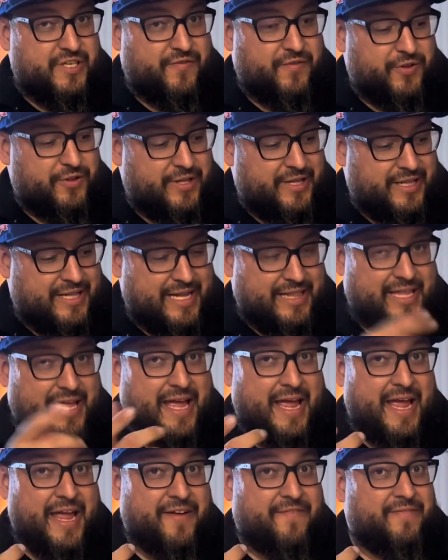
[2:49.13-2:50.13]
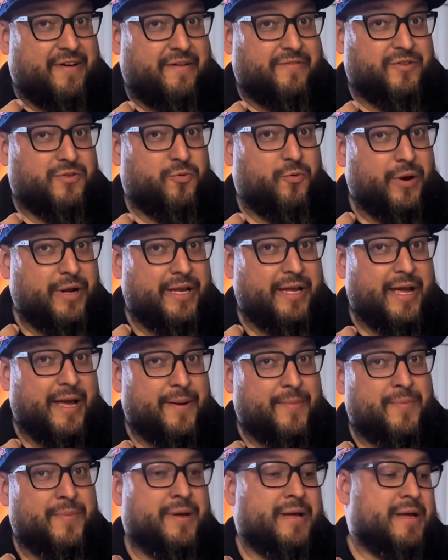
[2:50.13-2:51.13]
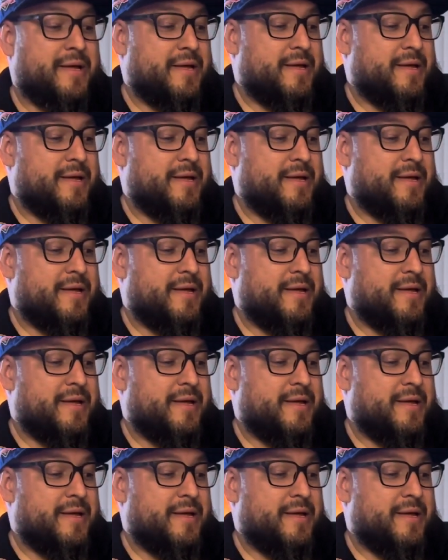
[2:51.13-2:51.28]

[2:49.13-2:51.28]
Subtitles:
if you look like the A520M